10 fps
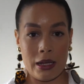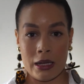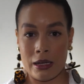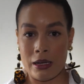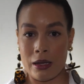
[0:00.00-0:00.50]

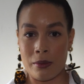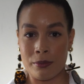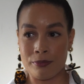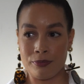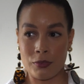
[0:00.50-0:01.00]

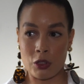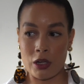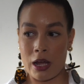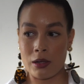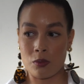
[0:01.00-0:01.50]
and you're
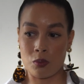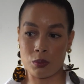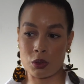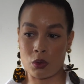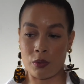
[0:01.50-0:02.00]
not
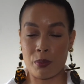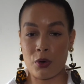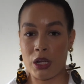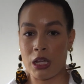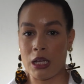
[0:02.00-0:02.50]
sort of
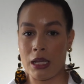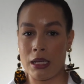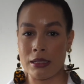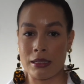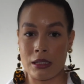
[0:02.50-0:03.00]
putting it
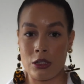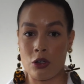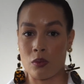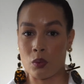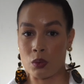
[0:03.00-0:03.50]
into
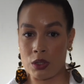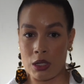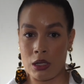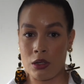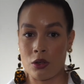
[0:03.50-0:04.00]
your
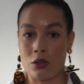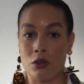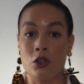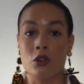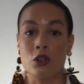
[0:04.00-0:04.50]
routine,
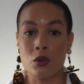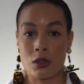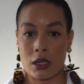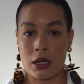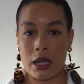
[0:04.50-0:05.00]
you're
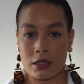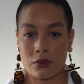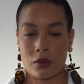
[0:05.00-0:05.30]
using it as a